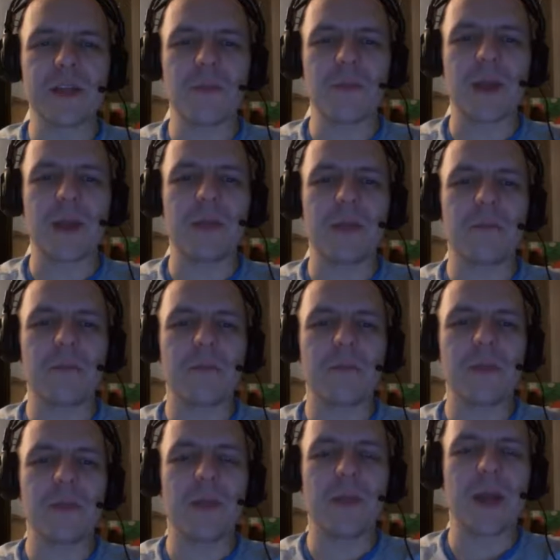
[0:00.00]
of the way,
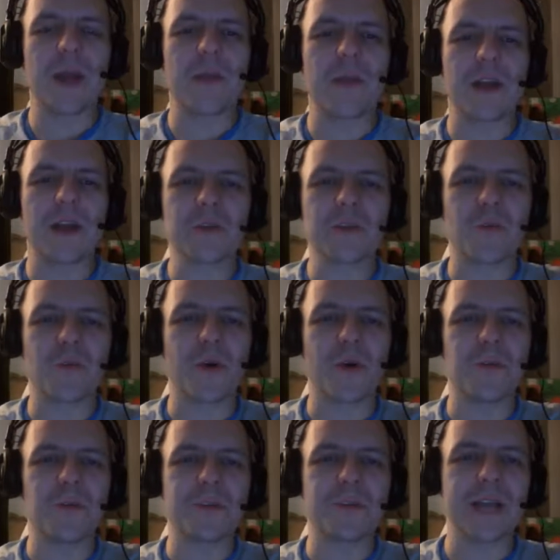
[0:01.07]
the Buy a Box
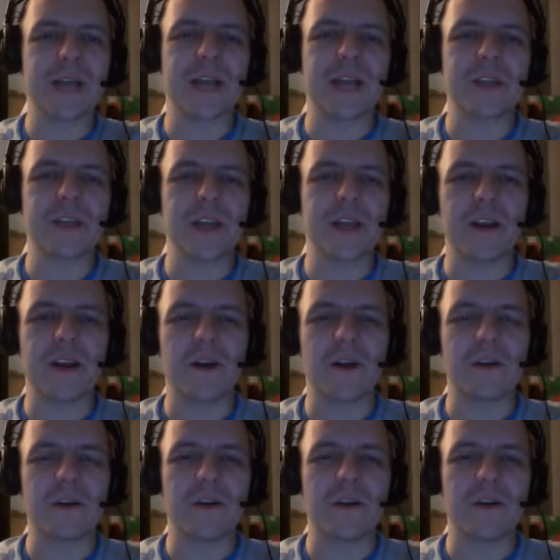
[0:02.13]
promo is actually a card